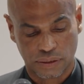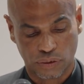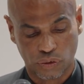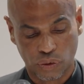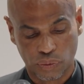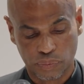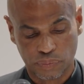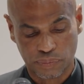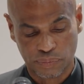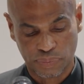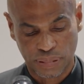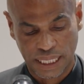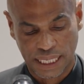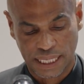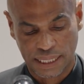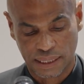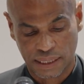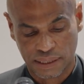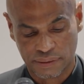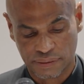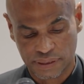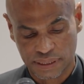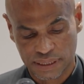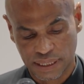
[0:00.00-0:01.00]

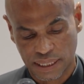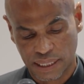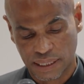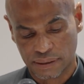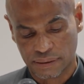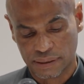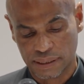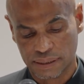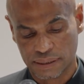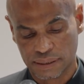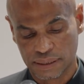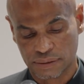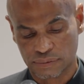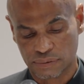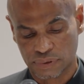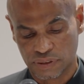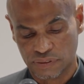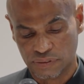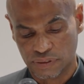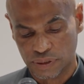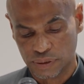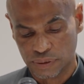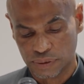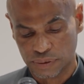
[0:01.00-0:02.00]
open-plan living areas with
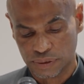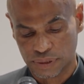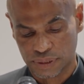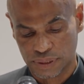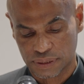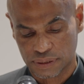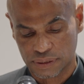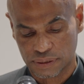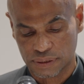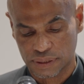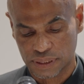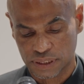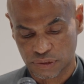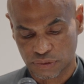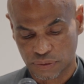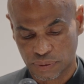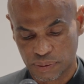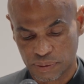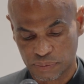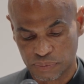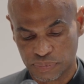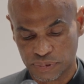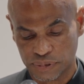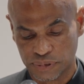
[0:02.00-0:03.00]
views to the
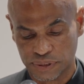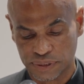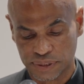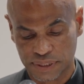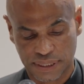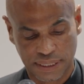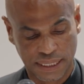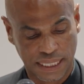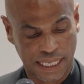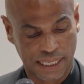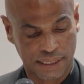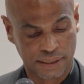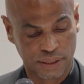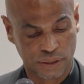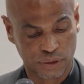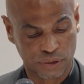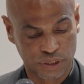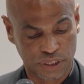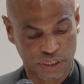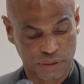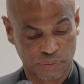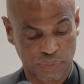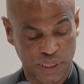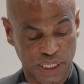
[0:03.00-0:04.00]
swimming pools and the
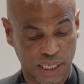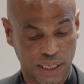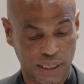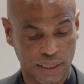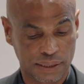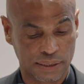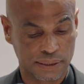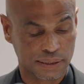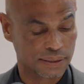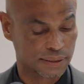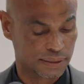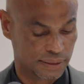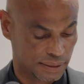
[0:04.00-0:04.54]
ocean beyond.